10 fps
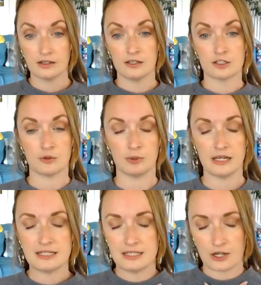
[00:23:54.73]
So,
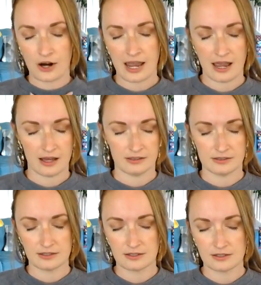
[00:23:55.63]
placing your
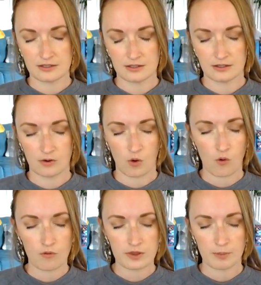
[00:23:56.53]
hands
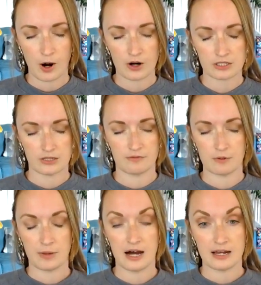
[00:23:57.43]
over the parts of your
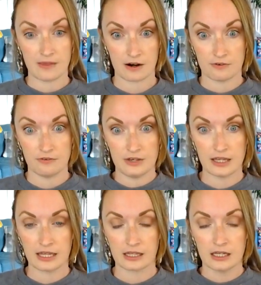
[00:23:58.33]
body that are
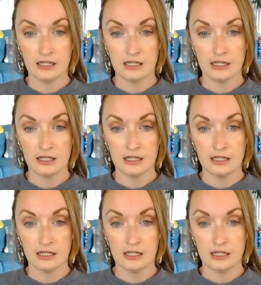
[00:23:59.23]
feeling the